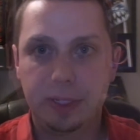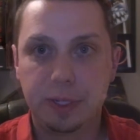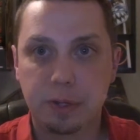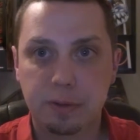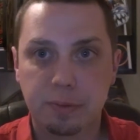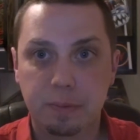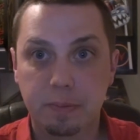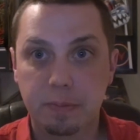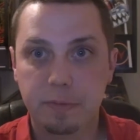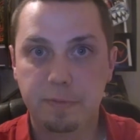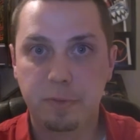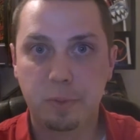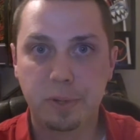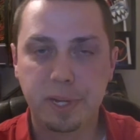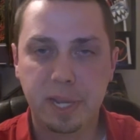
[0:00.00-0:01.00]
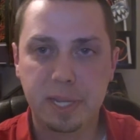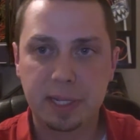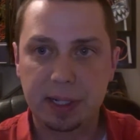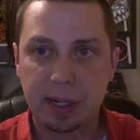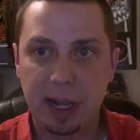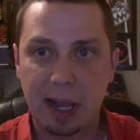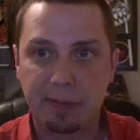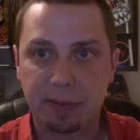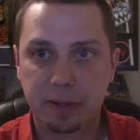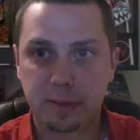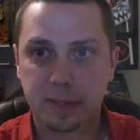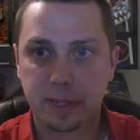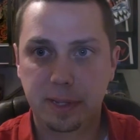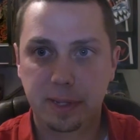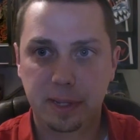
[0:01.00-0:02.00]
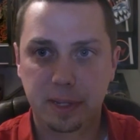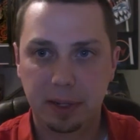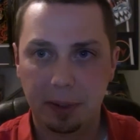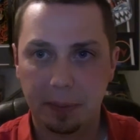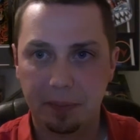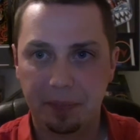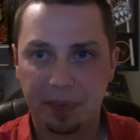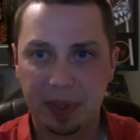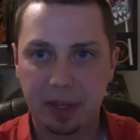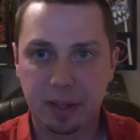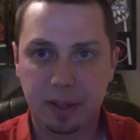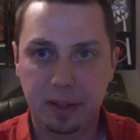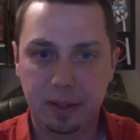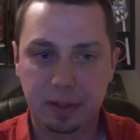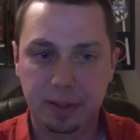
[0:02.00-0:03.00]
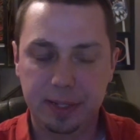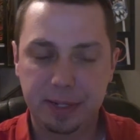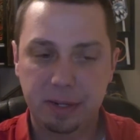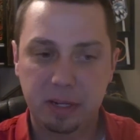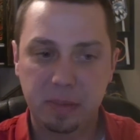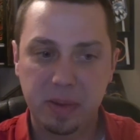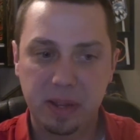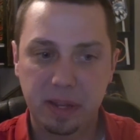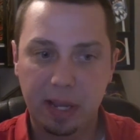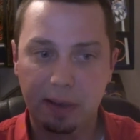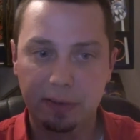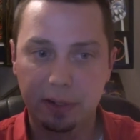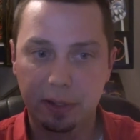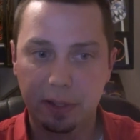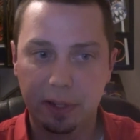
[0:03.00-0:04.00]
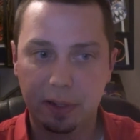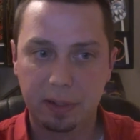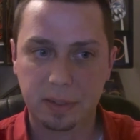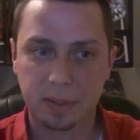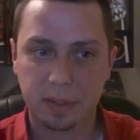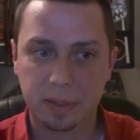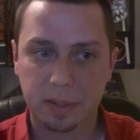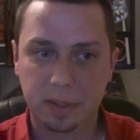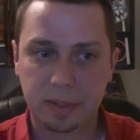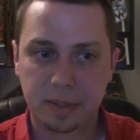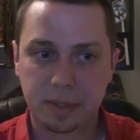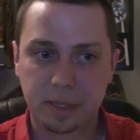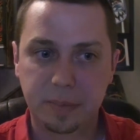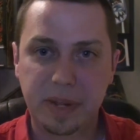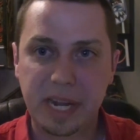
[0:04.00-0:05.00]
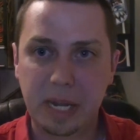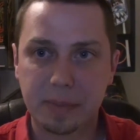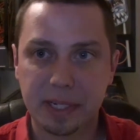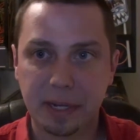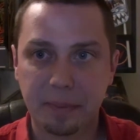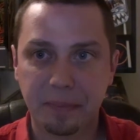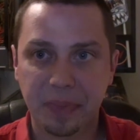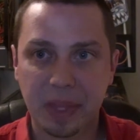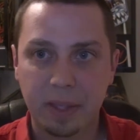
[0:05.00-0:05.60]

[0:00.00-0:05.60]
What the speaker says: So 4 days after the TURB, after the biopsy,